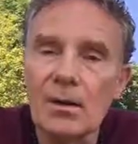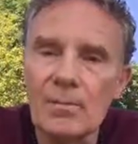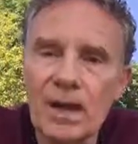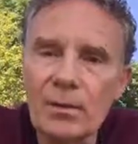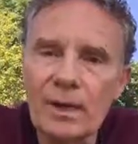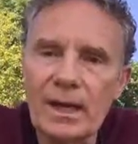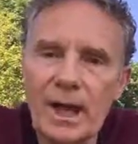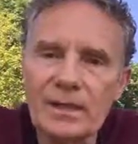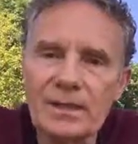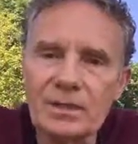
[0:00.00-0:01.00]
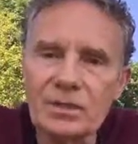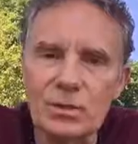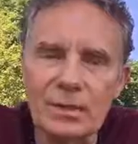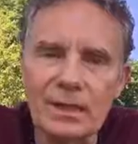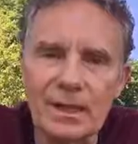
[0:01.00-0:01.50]
By the way, I didn't
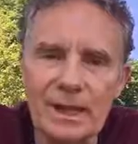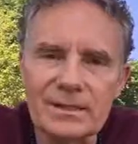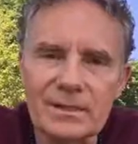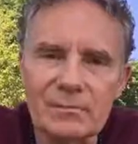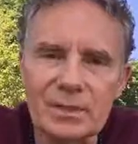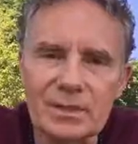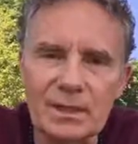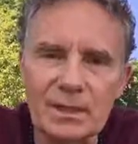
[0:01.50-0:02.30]
realize it, but